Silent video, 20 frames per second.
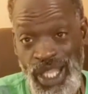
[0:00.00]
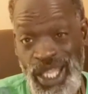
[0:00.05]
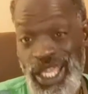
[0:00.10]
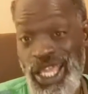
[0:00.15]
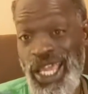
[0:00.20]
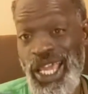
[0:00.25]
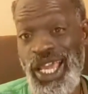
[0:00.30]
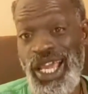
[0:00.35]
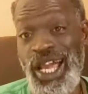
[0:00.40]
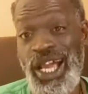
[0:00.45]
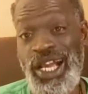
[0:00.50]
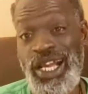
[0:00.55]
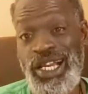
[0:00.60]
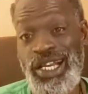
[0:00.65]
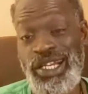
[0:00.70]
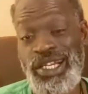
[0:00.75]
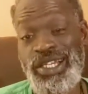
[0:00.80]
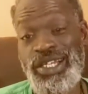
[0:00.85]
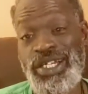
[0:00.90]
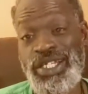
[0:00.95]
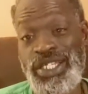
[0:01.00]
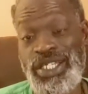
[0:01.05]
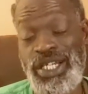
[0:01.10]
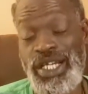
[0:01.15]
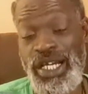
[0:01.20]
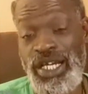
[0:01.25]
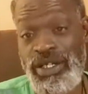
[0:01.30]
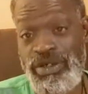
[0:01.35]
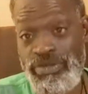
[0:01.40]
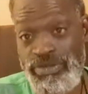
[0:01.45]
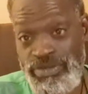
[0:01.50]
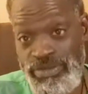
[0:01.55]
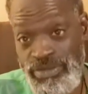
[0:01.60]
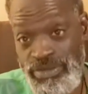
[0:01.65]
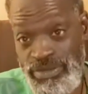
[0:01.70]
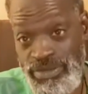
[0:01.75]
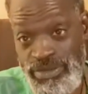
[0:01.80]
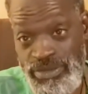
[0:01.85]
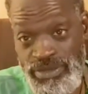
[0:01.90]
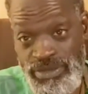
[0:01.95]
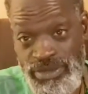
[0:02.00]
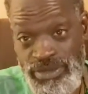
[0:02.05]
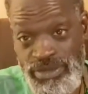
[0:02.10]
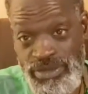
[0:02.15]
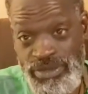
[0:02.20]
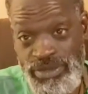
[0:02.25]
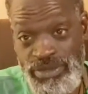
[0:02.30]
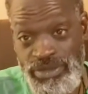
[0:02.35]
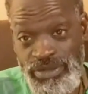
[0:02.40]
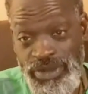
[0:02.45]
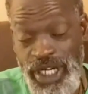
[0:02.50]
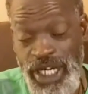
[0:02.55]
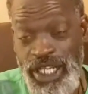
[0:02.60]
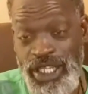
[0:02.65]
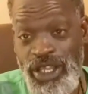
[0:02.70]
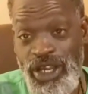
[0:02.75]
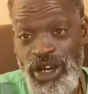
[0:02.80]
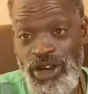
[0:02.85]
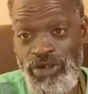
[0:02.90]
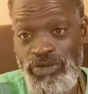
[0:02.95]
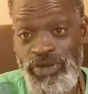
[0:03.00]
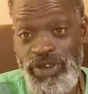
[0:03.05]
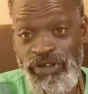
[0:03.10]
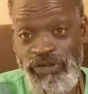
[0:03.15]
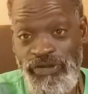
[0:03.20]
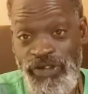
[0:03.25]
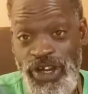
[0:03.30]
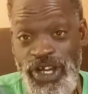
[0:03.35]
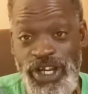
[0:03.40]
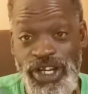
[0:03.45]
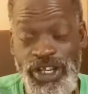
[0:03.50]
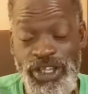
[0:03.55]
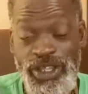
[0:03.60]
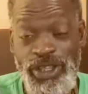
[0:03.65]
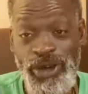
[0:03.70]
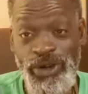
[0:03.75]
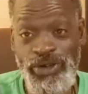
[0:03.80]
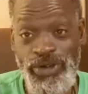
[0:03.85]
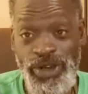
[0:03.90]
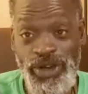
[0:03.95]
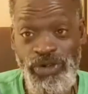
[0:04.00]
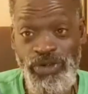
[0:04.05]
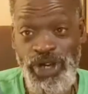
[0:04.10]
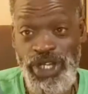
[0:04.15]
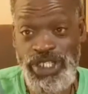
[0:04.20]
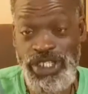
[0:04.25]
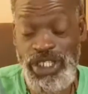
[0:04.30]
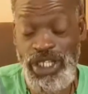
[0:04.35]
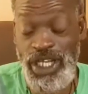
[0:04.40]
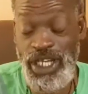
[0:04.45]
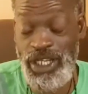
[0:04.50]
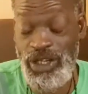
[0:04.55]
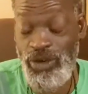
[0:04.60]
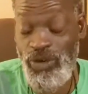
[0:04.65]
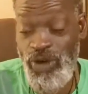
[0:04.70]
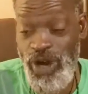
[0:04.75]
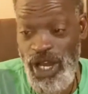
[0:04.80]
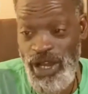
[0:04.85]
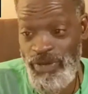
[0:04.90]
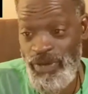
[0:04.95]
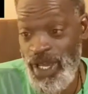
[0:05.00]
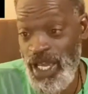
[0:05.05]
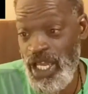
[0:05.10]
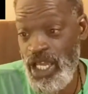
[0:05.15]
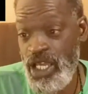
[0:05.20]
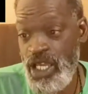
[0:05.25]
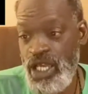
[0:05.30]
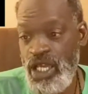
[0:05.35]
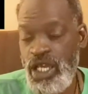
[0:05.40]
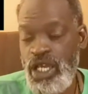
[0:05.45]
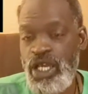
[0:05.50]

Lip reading: Yeah, I could have looked it up, but I thought it would be fun to throw the question at Kwame.